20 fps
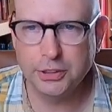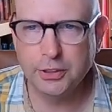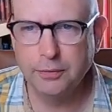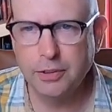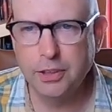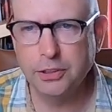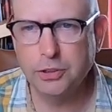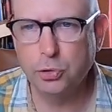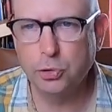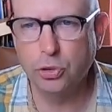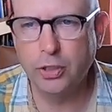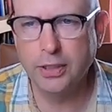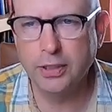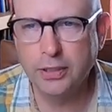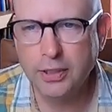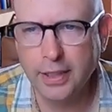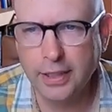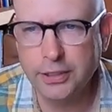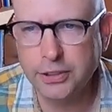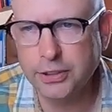of
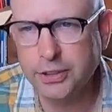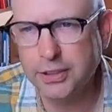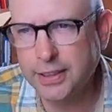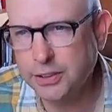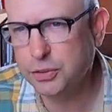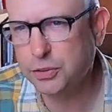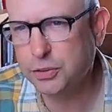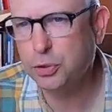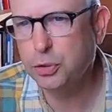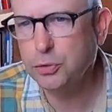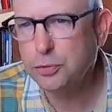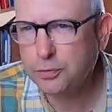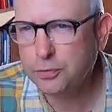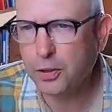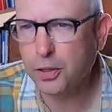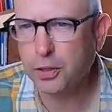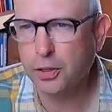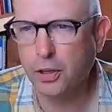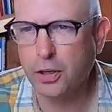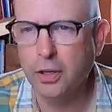disorientation isn't too
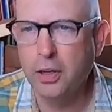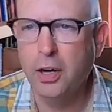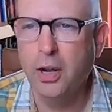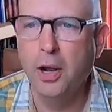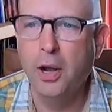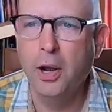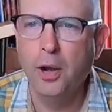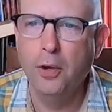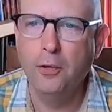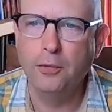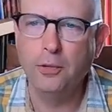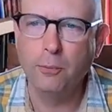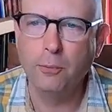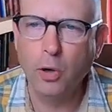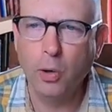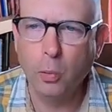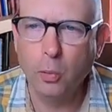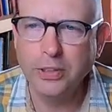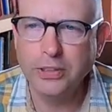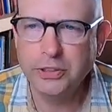far from
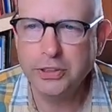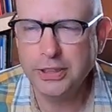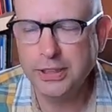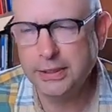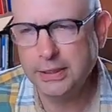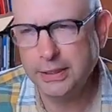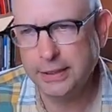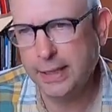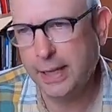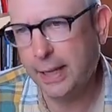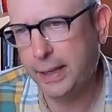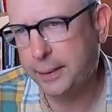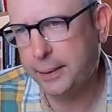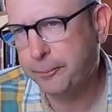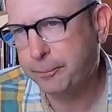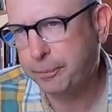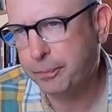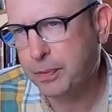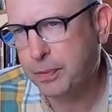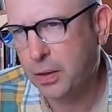what we see today.
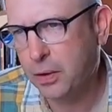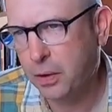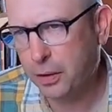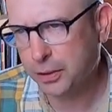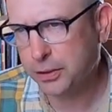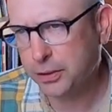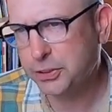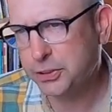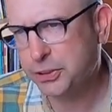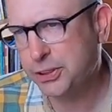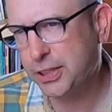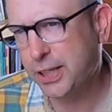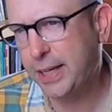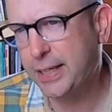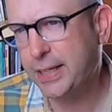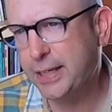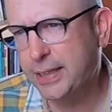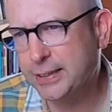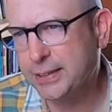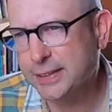Our
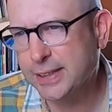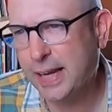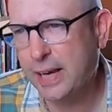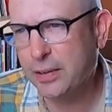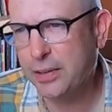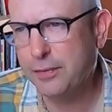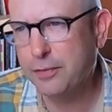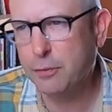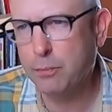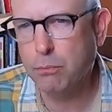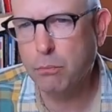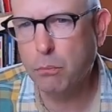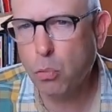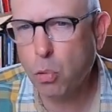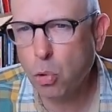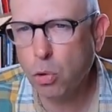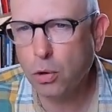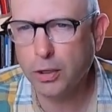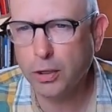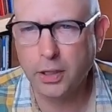society is now even
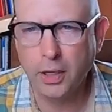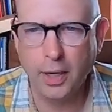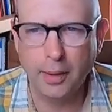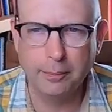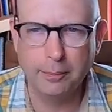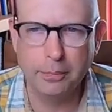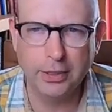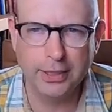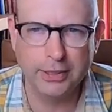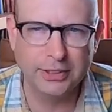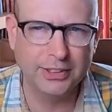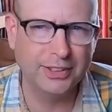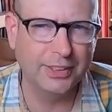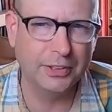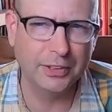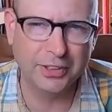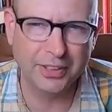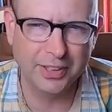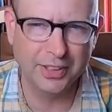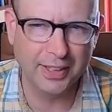more complex and
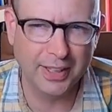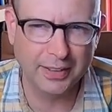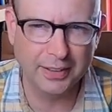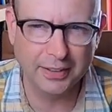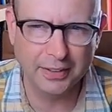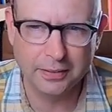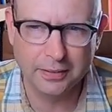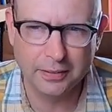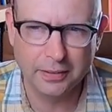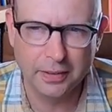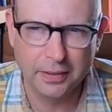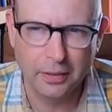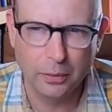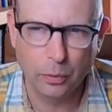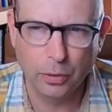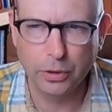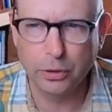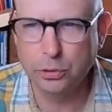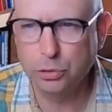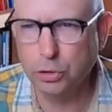interconnected,
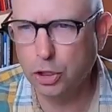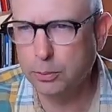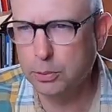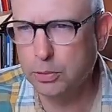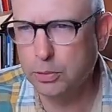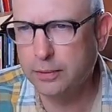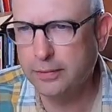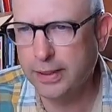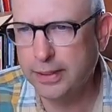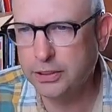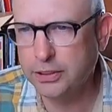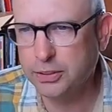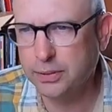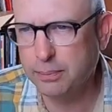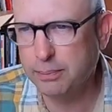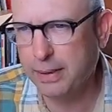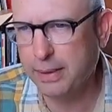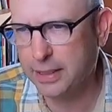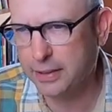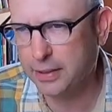with global events
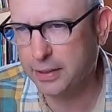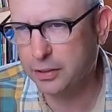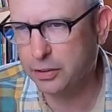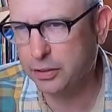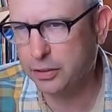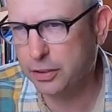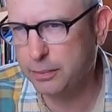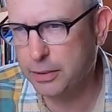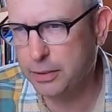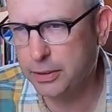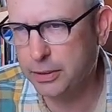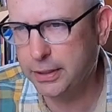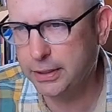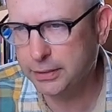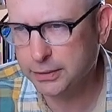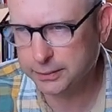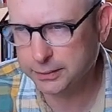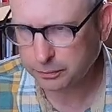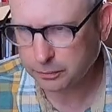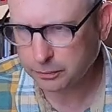impacting our
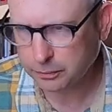communities